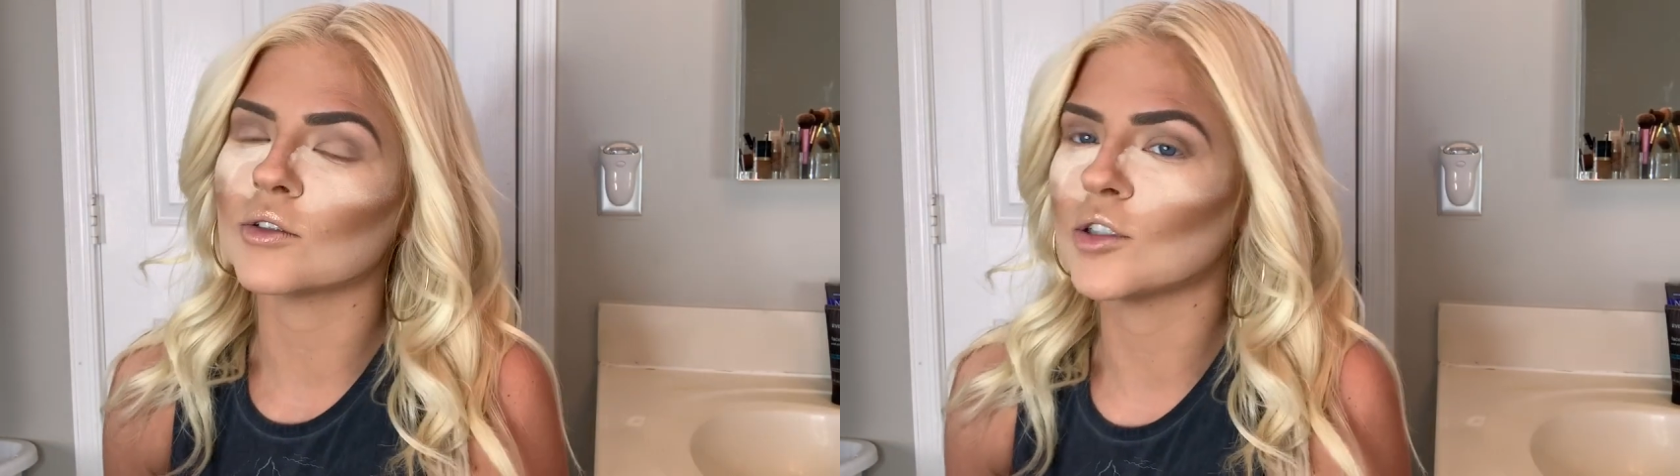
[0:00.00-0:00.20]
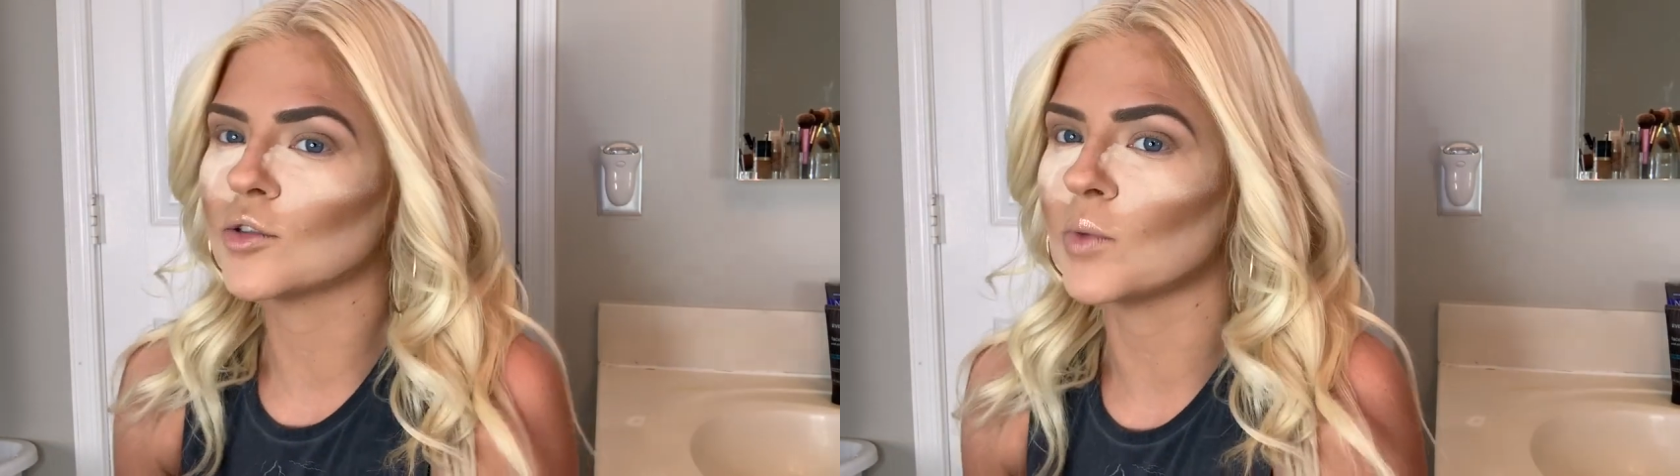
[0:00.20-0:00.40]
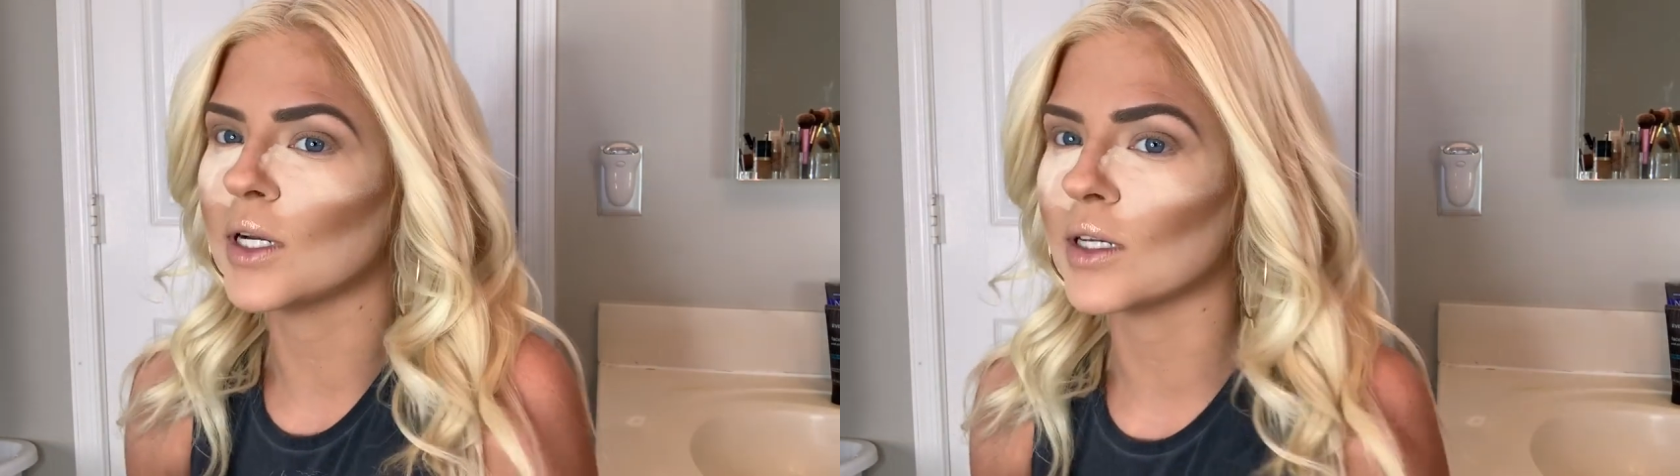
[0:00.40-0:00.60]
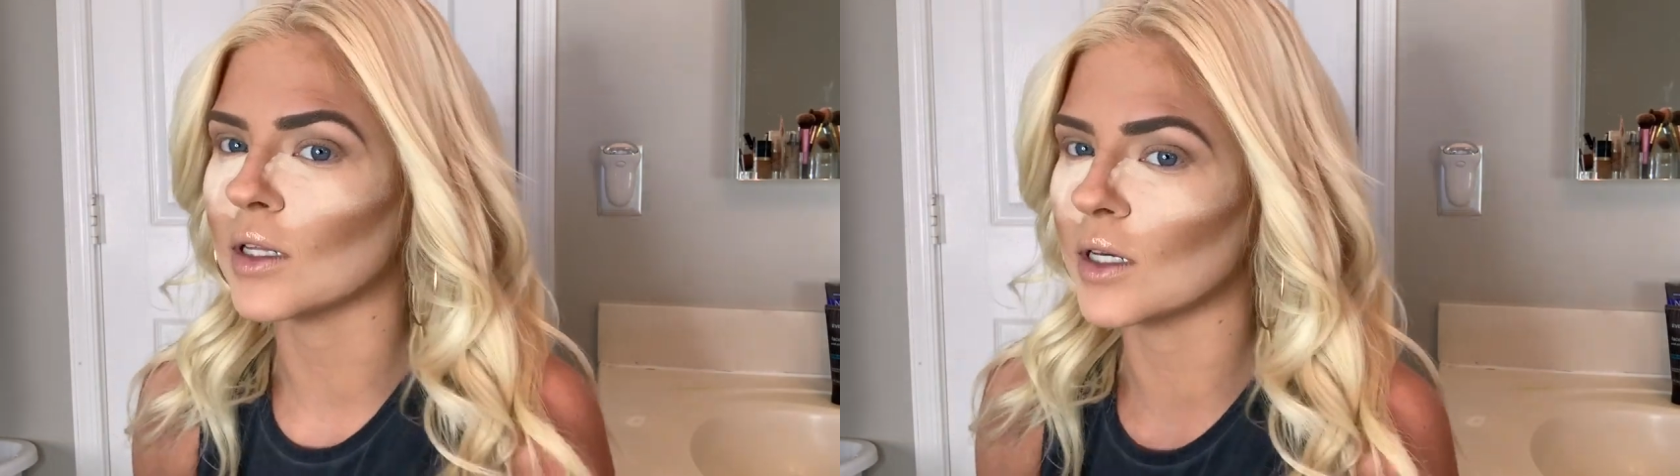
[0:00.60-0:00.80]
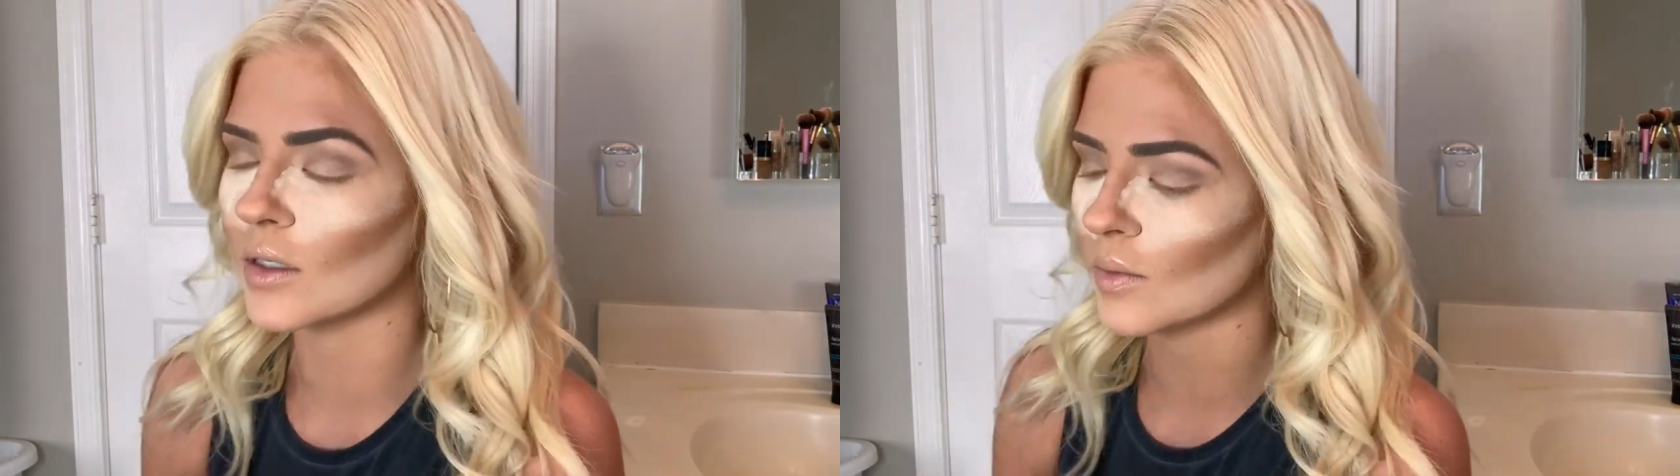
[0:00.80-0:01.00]
So I just waited
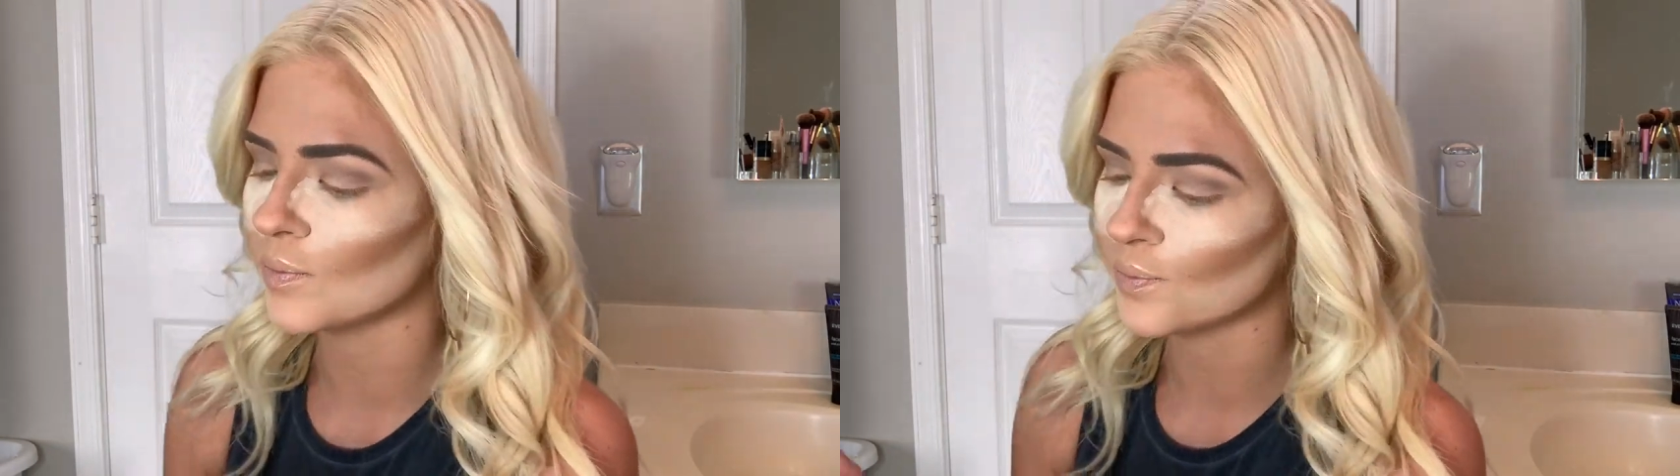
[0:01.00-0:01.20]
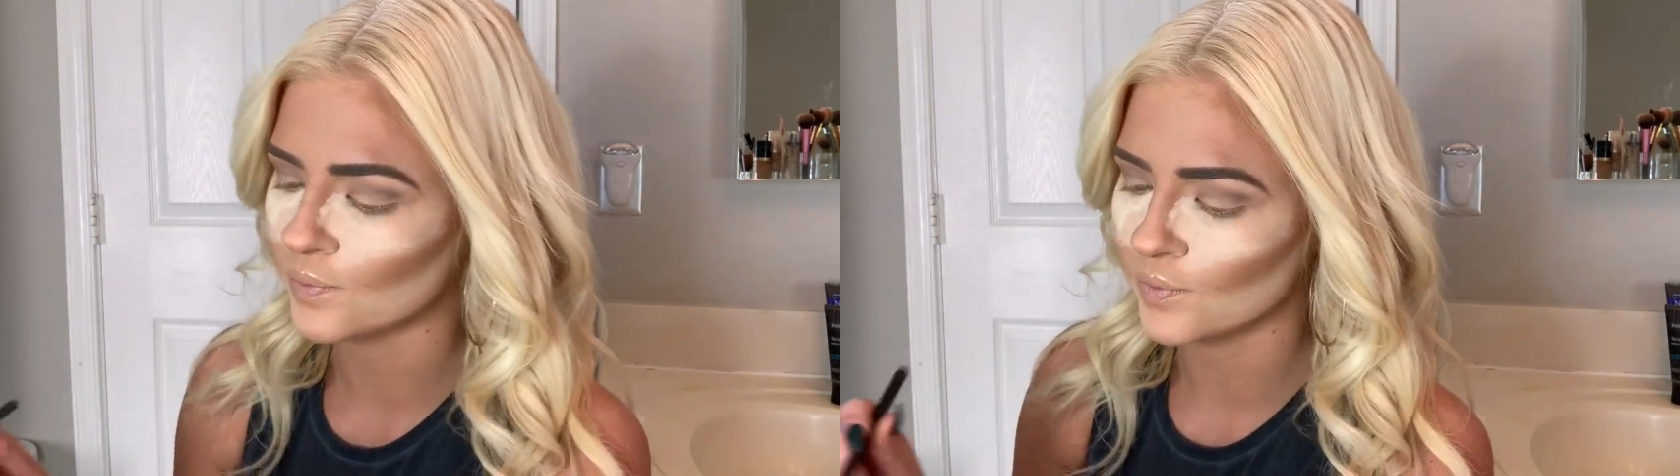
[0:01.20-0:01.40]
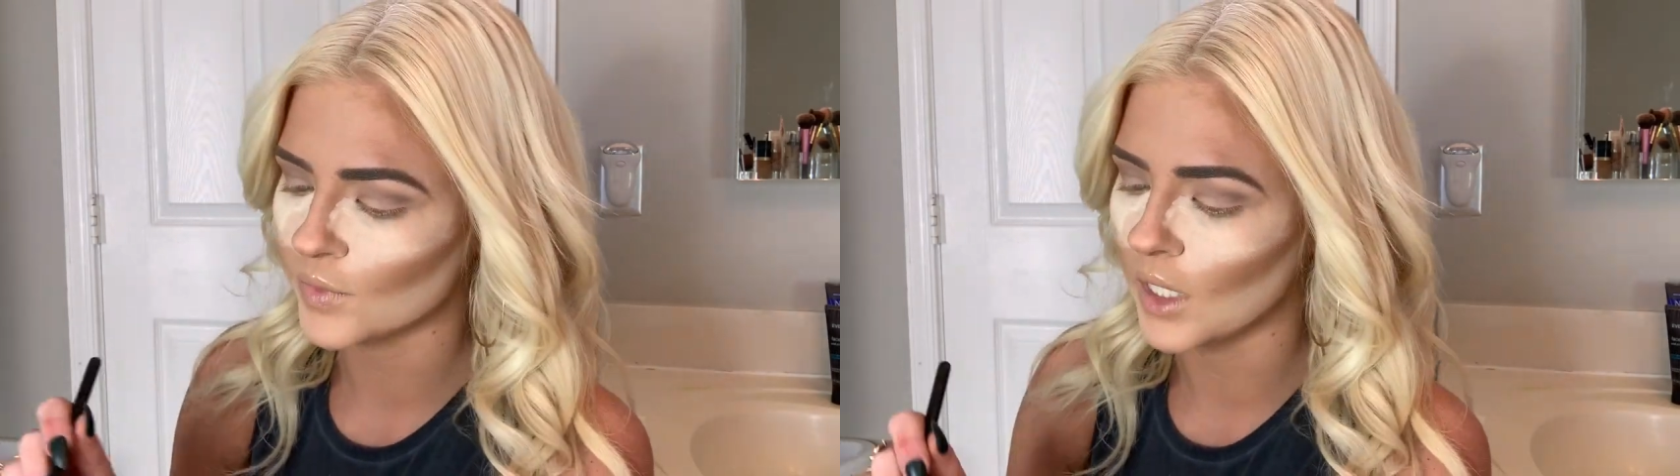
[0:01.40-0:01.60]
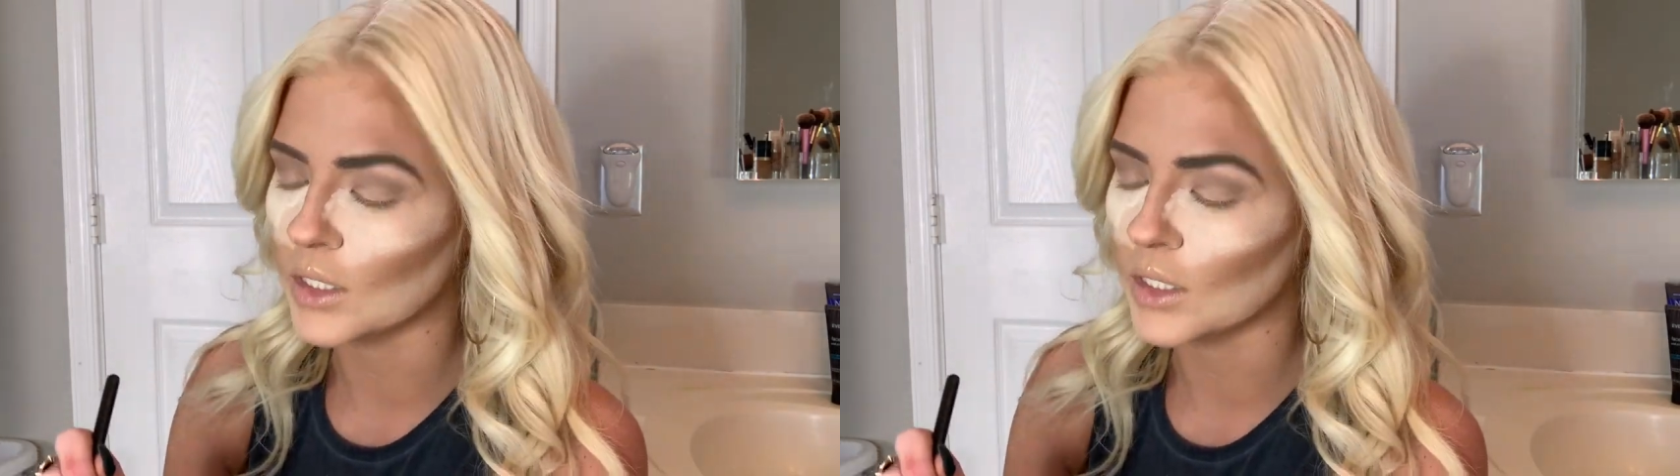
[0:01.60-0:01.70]
like a